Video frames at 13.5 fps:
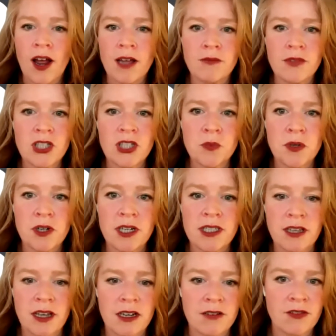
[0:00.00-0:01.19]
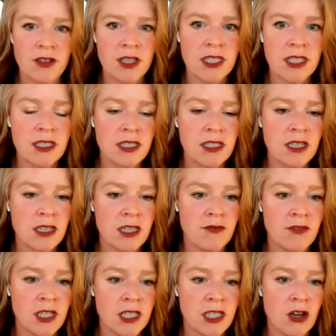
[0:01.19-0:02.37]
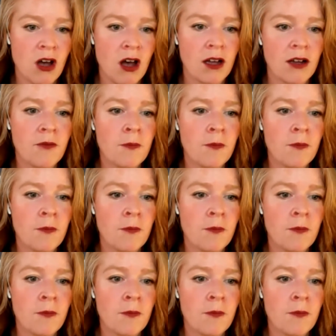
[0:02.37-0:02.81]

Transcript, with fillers: I'm super excited for this evening's talk.